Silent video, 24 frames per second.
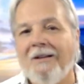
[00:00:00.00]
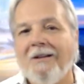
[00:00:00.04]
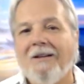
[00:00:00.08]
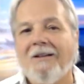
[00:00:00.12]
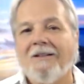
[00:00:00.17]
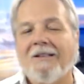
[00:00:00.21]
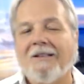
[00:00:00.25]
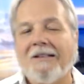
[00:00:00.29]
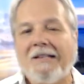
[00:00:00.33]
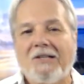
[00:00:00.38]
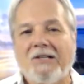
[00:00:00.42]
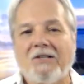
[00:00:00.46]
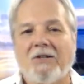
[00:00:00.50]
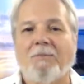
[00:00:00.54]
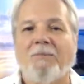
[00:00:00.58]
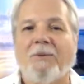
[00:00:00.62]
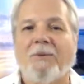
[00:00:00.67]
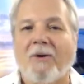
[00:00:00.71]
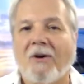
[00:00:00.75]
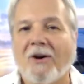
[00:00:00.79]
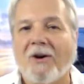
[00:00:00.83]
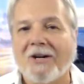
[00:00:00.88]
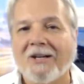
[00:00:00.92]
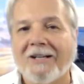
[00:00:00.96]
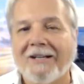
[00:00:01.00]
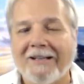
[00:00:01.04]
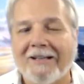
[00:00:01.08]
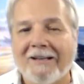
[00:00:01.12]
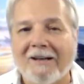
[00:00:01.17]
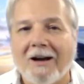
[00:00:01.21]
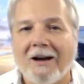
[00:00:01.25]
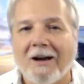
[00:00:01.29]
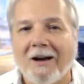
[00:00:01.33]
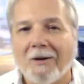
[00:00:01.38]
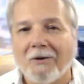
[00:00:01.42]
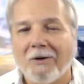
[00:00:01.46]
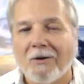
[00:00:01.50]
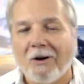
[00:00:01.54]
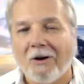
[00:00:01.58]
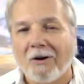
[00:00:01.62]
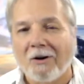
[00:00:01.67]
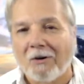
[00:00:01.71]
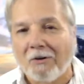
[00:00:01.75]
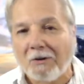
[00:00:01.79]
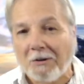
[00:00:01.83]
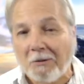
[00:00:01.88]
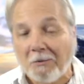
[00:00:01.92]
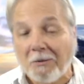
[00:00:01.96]
Lisa Perna, and I are
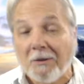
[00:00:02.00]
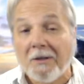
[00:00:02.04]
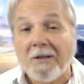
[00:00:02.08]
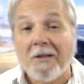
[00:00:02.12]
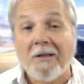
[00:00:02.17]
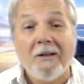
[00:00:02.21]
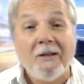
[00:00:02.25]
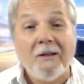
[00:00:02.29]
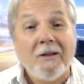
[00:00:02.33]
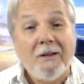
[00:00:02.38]
going to be